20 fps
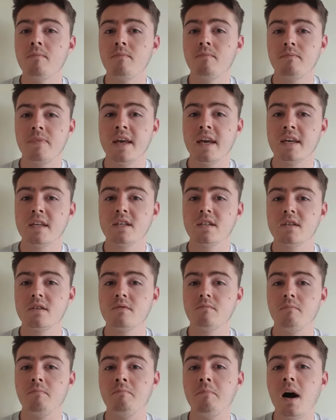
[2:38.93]

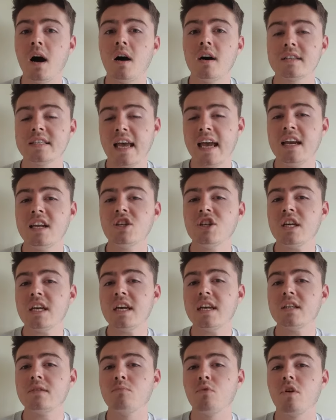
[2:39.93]
this Mars energy
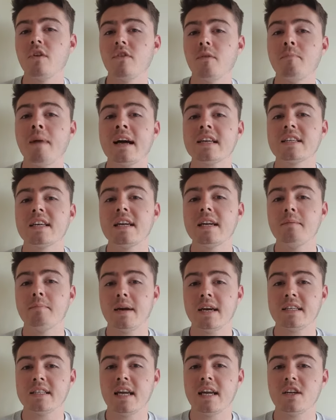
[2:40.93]
is more of a masculine
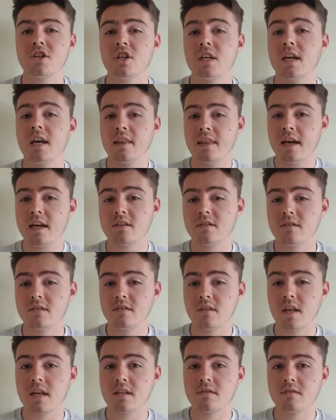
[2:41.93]
based energy, and
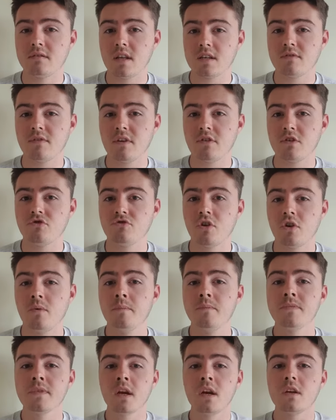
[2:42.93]
that's very true.
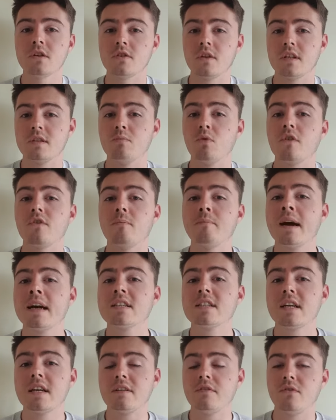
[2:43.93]
So there's more of a
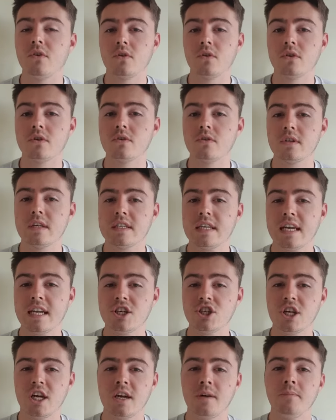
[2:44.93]
masculine focus on this
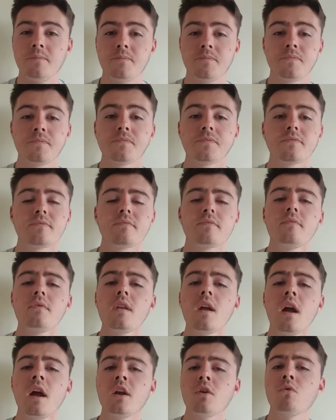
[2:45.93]
energy.
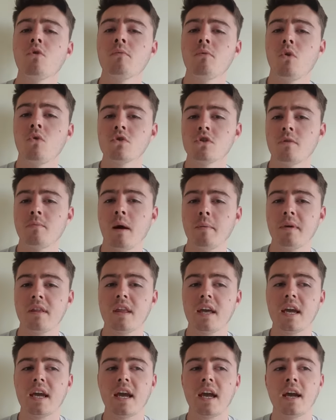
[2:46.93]
You also might be
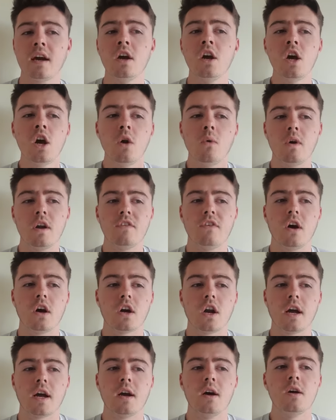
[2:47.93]
thinking, well, you've
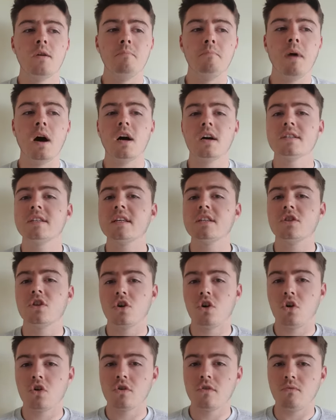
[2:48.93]
heard like Mars is
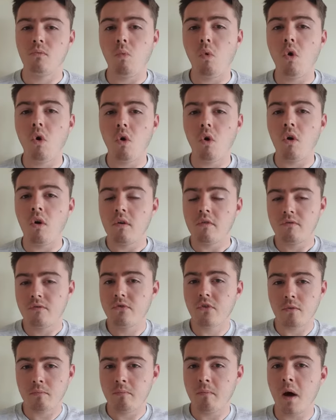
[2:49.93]
the god of war
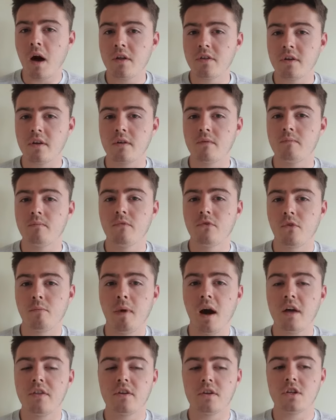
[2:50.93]
from
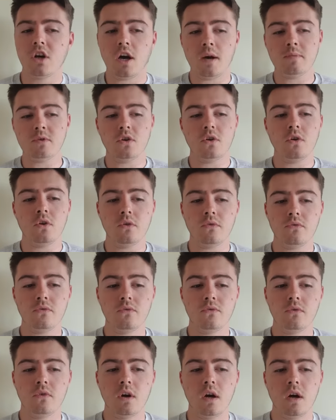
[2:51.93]
other types
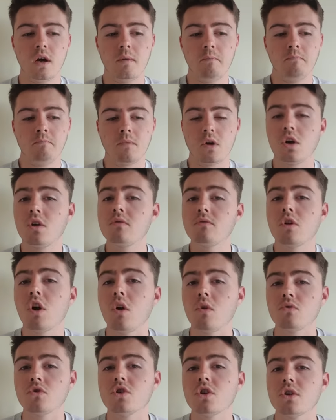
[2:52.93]
of
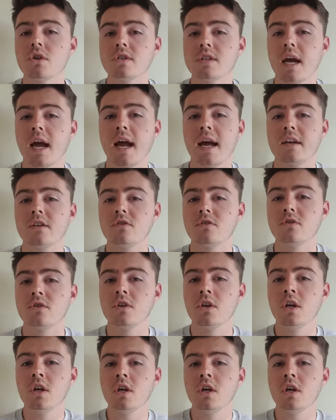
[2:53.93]
cultures and